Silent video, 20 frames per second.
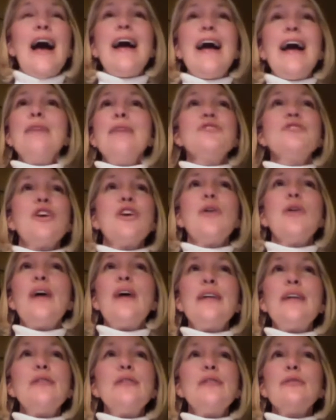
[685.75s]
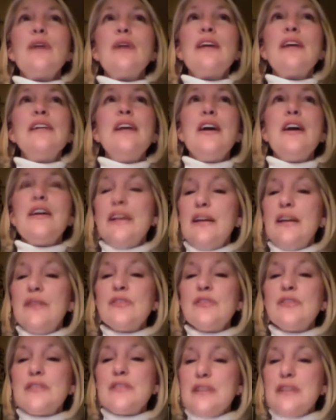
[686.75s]
am so angry right now, I can't
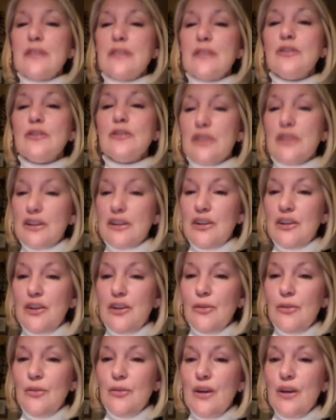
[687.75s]
even stand to look at you.